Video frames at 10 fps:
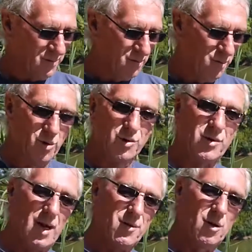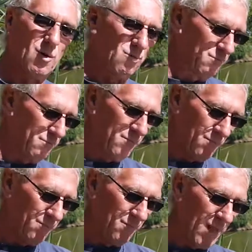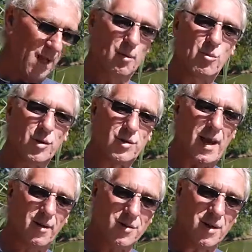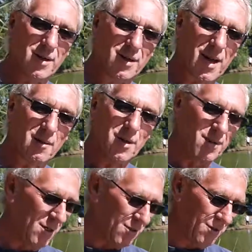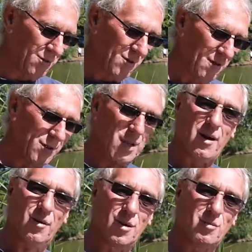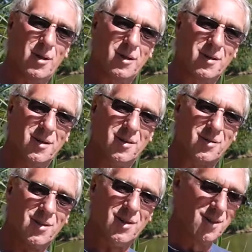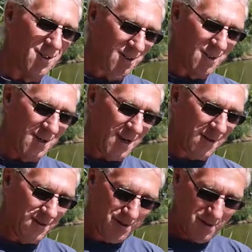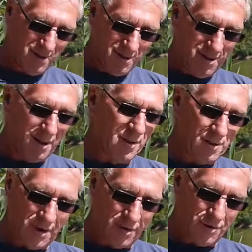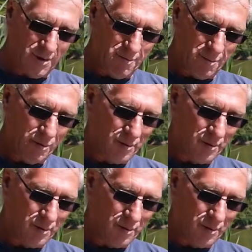more stuff you got there, the more tangles you're going to get. With this never tangled in a million years, and it's so simple.